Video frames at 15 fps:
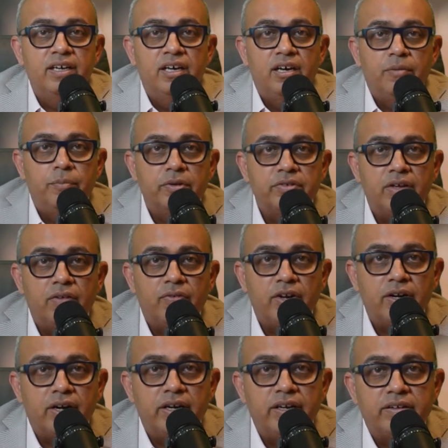Busulfan
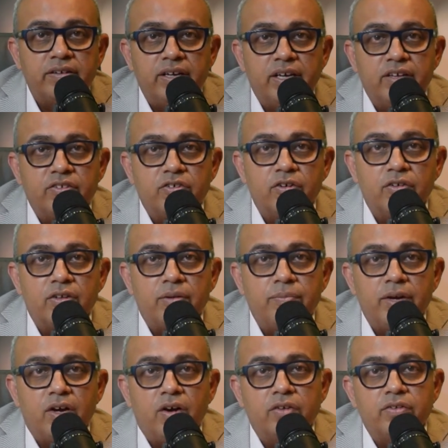conditioning is chosen
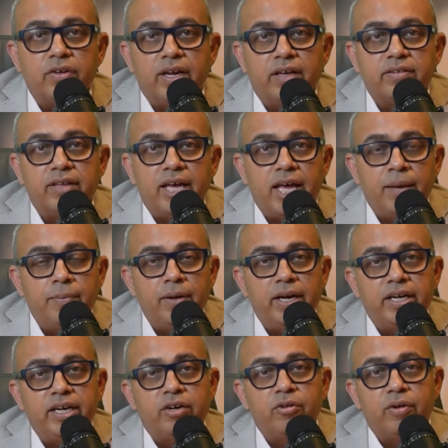because it has the ability
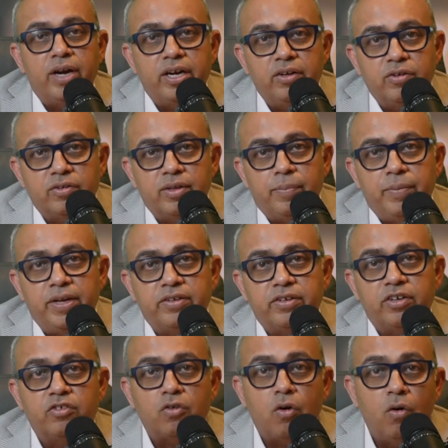to reduce the patient's
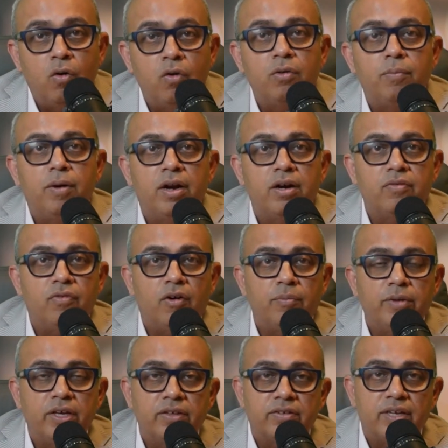own blood-forming
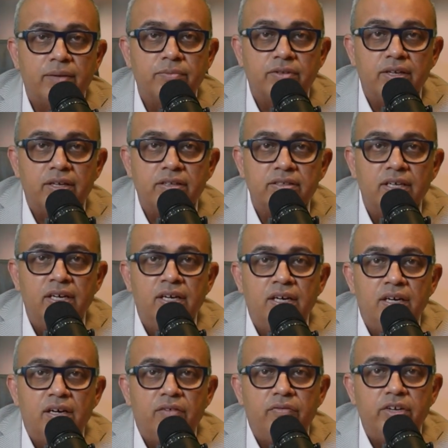stem cells,
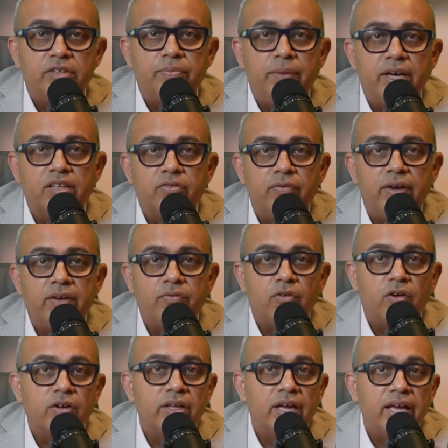which makes way for
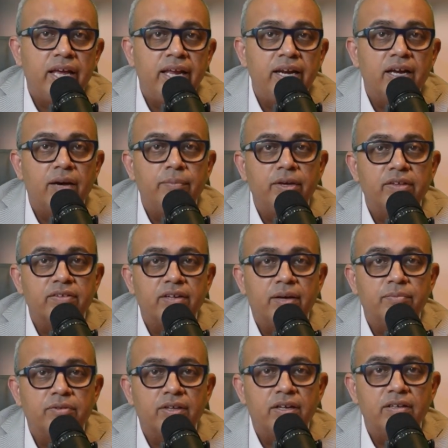the incoming stem
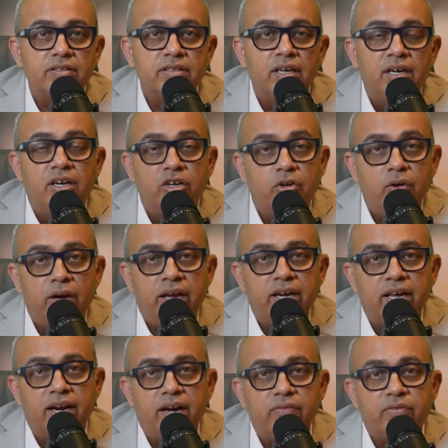cells to
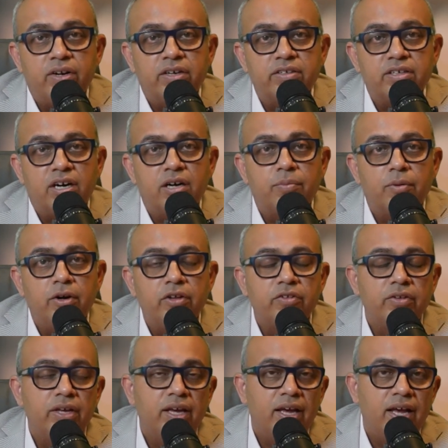engraft and start producing
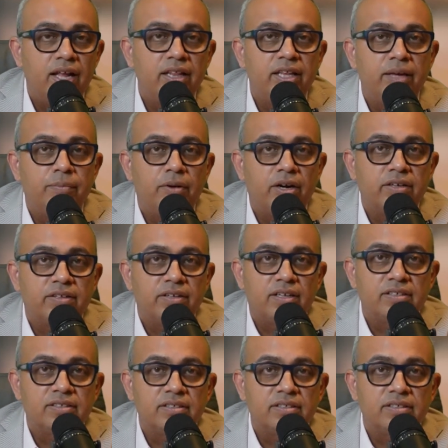healthy blood cells.